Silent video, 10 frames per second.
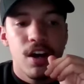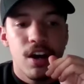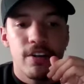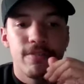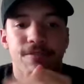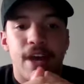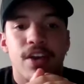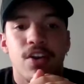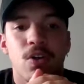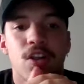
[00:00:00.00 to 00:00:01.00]
of
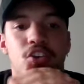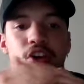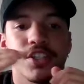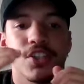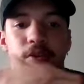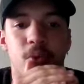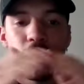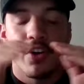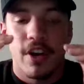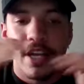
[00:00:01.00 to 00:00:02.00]
fentanyl across our
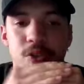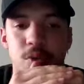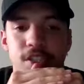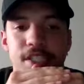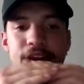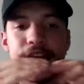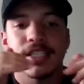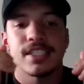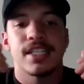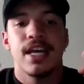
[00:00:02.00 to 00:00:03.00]
border and into our
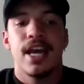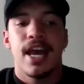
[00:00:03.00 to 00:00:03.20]
states,